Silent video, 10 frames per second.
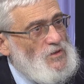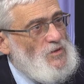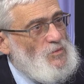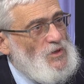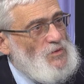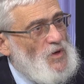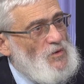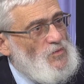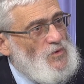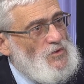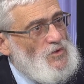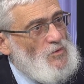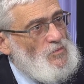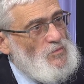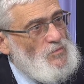the best man for the
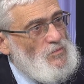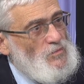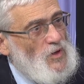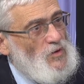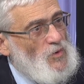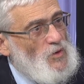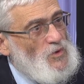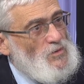job at the moment.